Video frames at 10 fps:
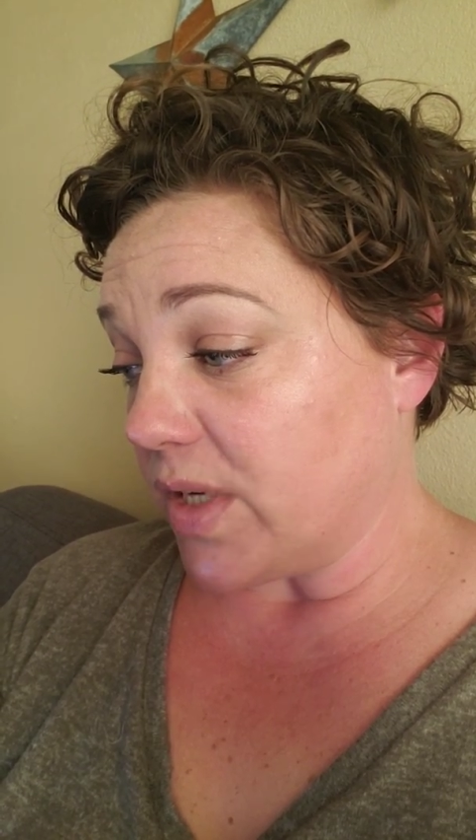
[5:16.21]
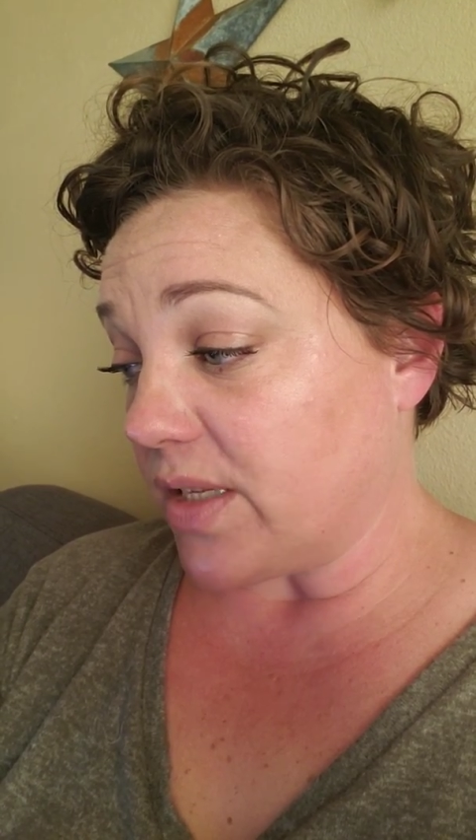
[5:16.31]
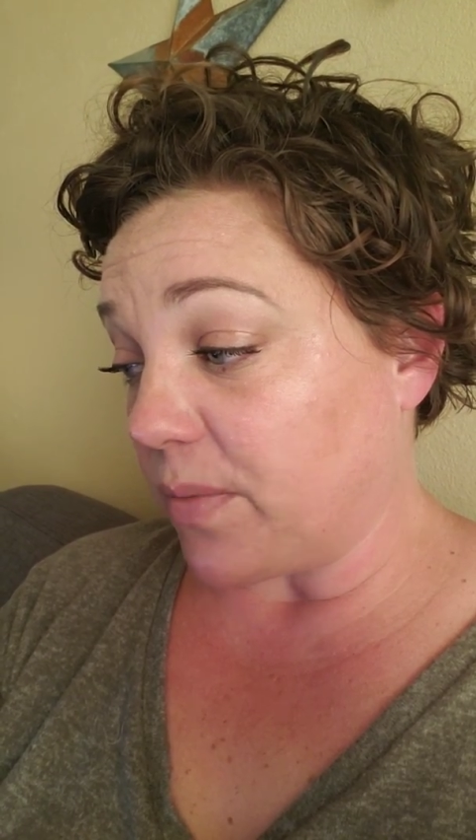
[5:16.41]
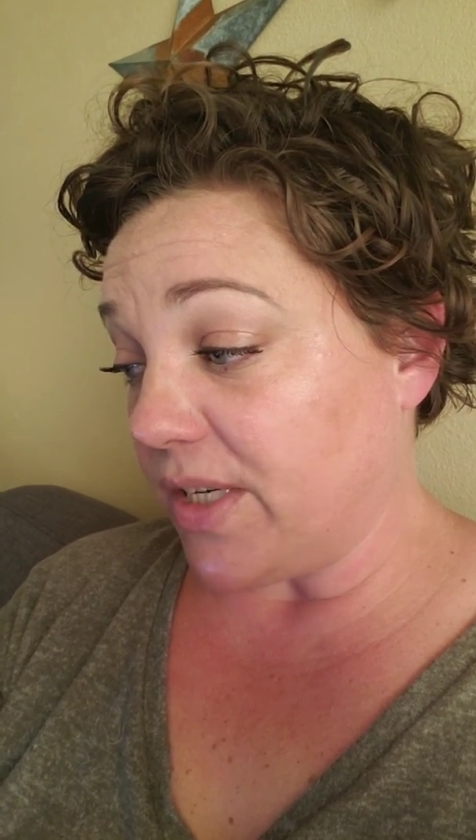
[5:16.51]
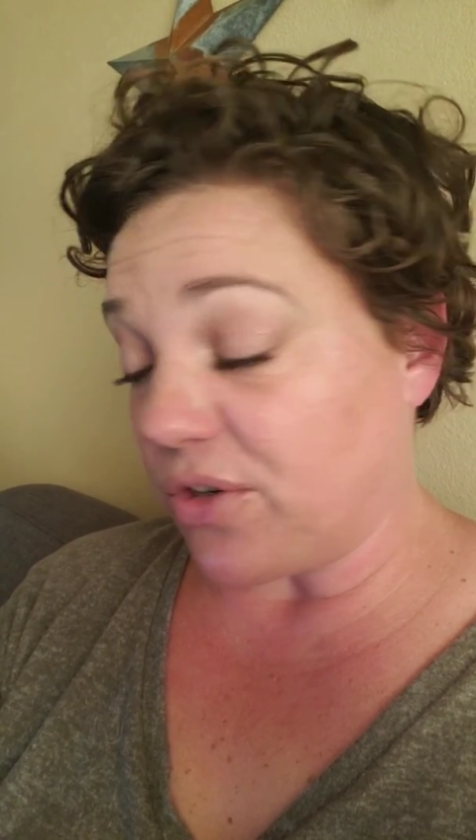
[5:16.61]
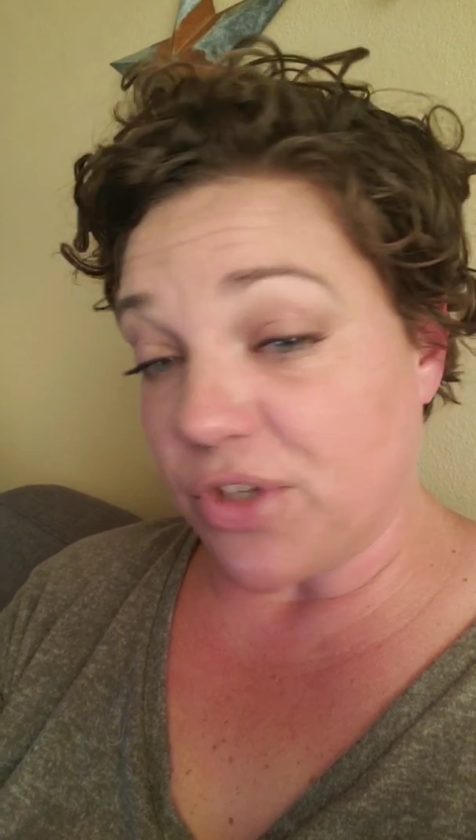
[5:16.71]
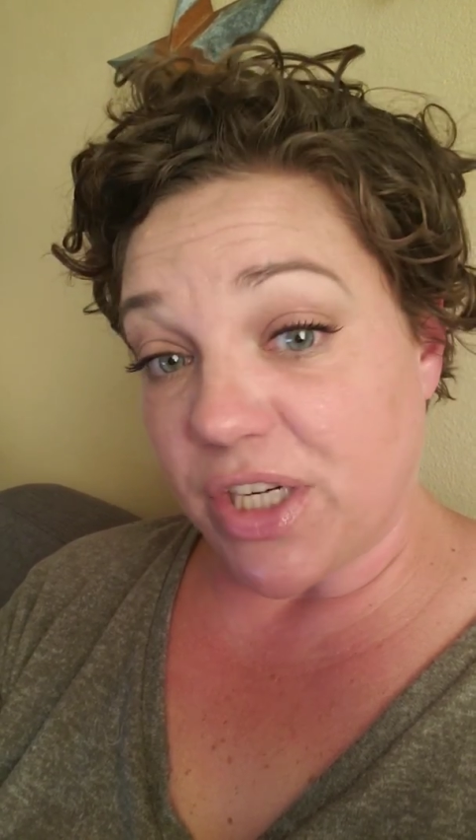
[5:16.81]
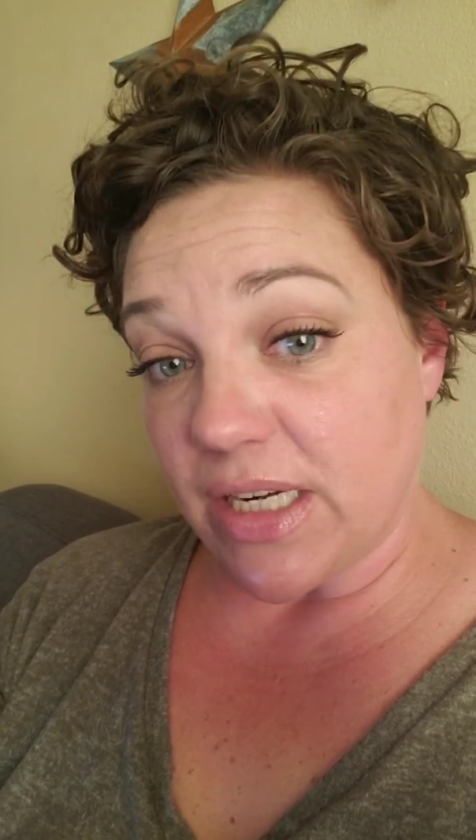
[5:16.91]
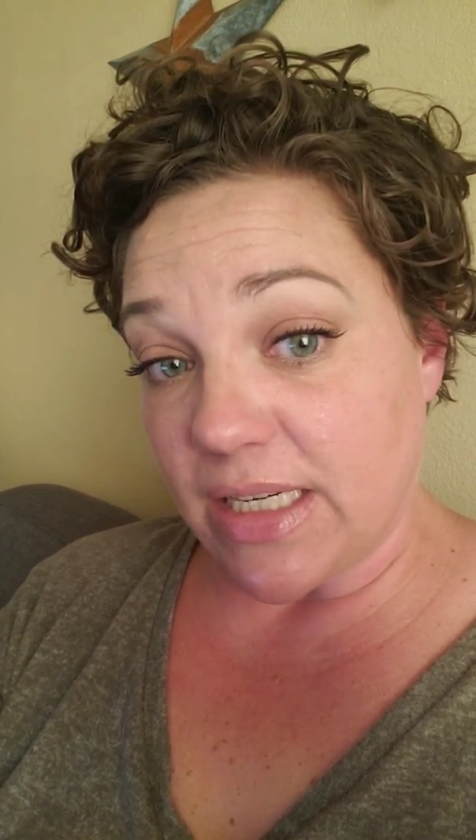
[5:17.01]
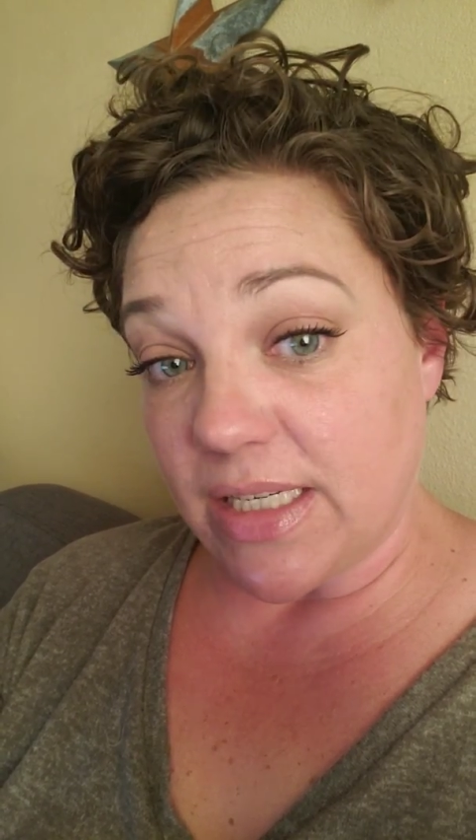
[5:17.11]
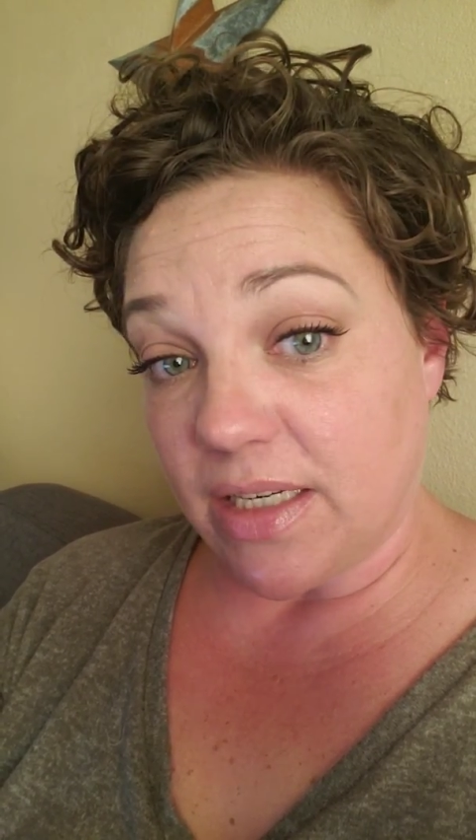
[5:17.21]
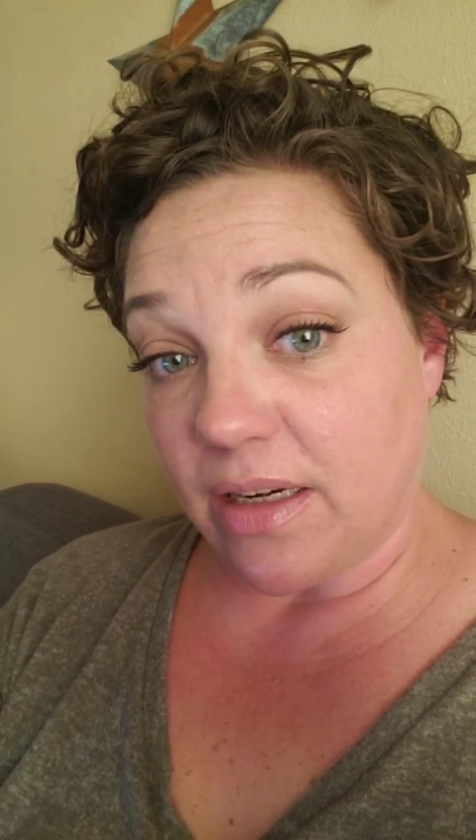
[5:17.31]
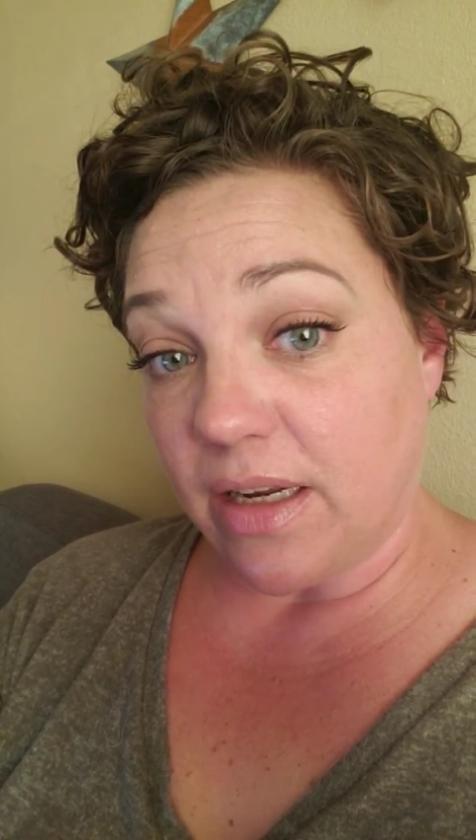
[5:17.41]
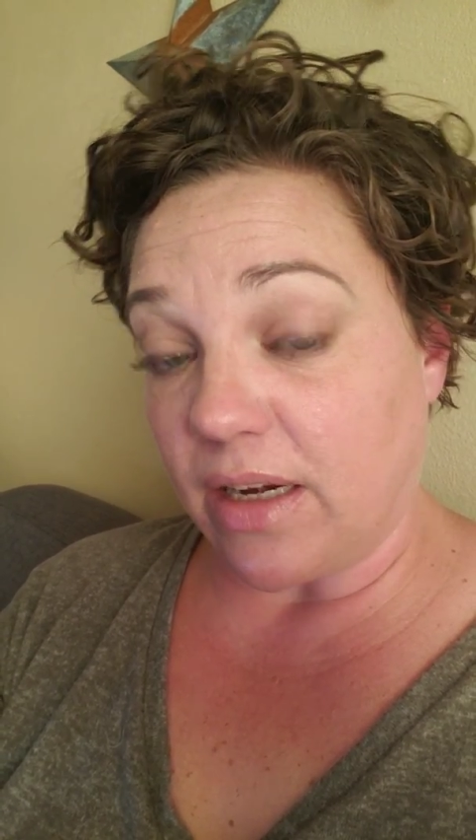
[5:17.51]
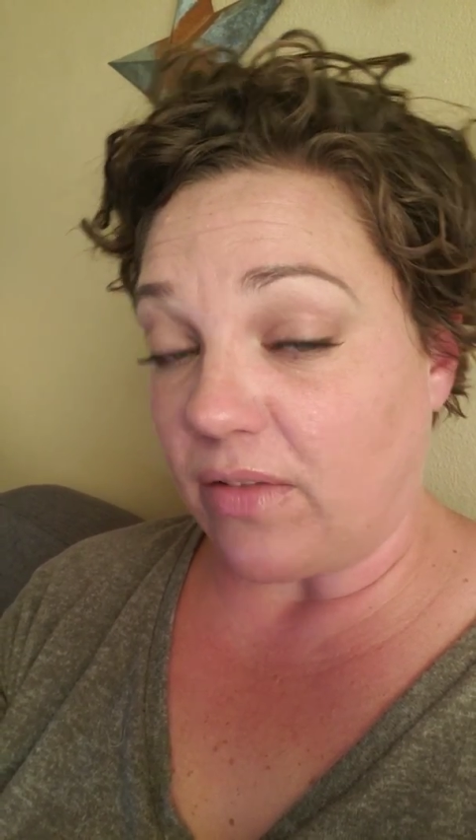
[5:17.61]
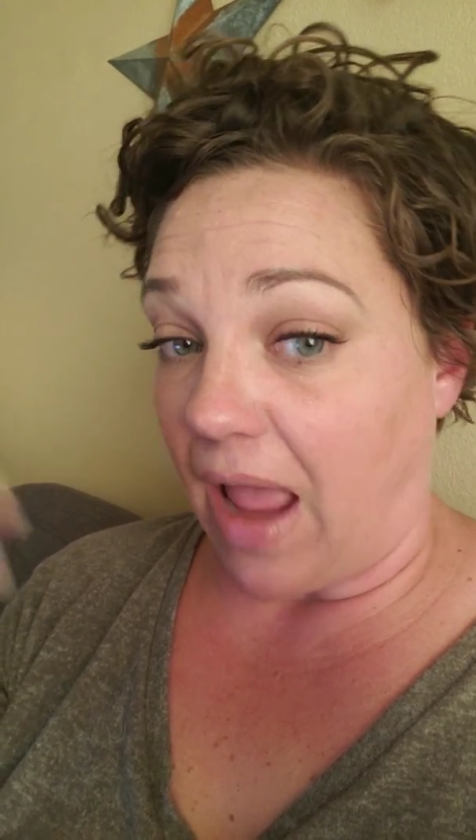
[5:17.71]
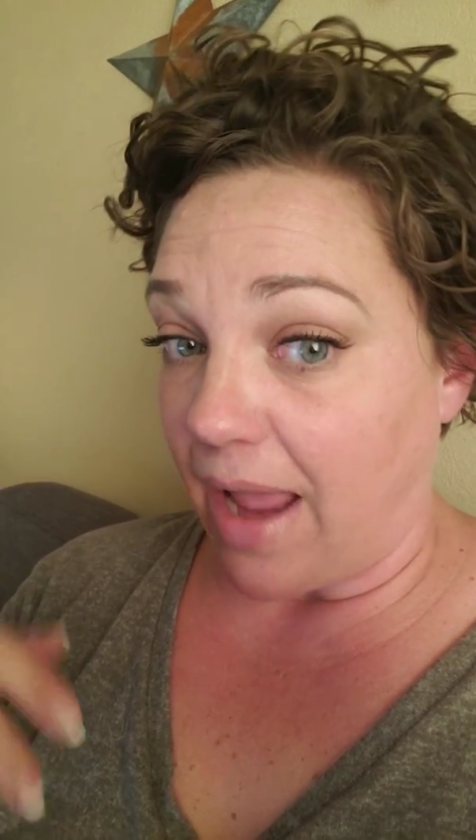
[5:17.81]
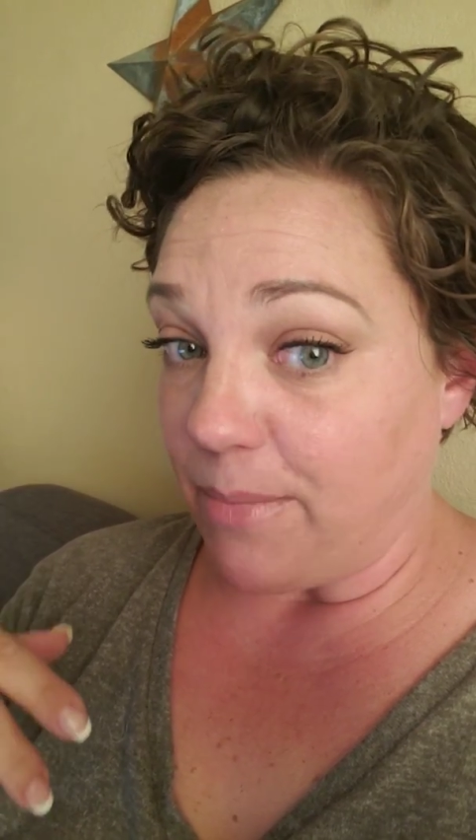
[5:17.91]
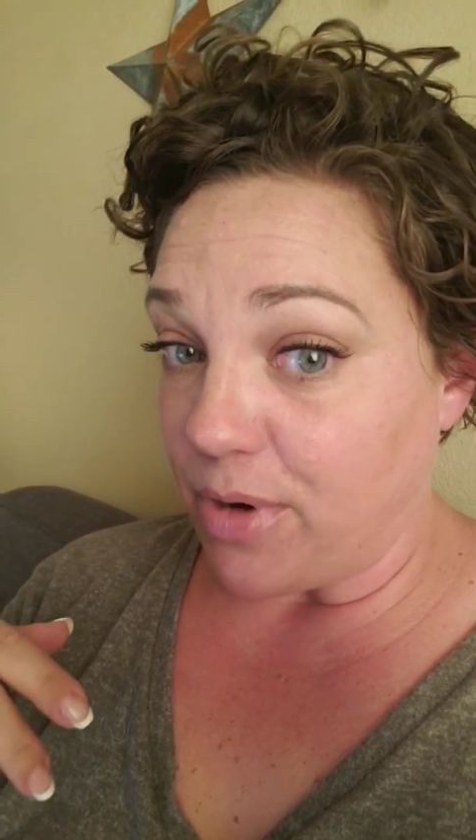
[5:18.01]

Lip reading: the research conducted in a lab?